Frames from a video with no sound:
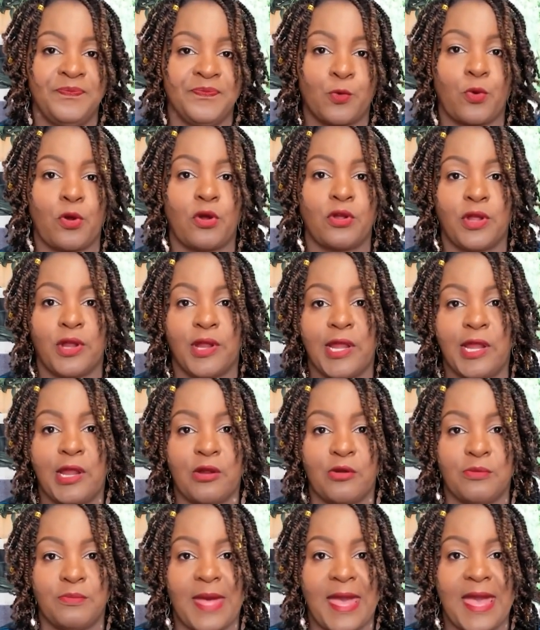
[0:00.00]
grow your
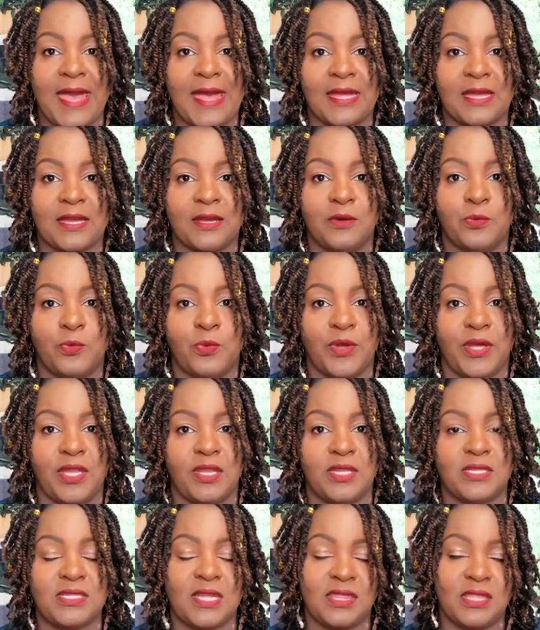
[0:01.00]
hair back when
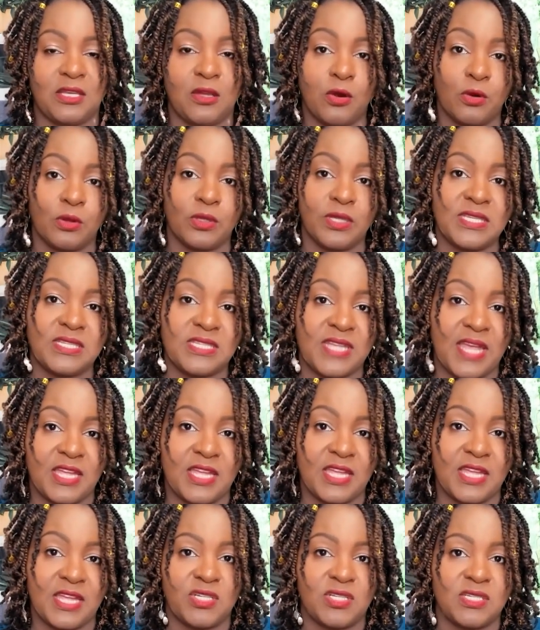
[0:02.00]
it's at the early
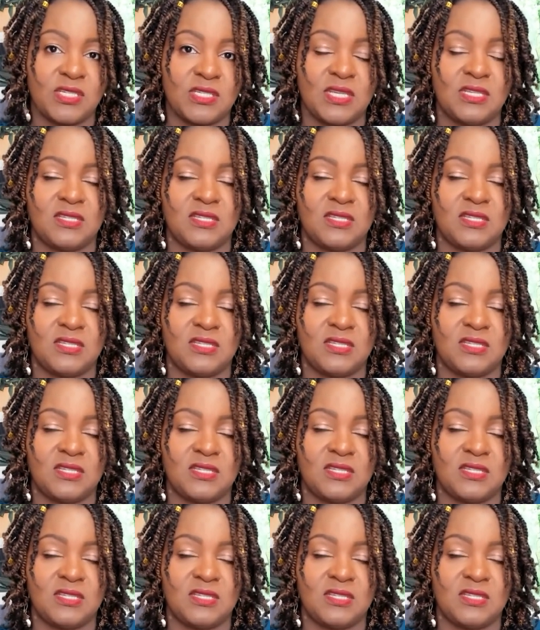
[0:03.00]
stages,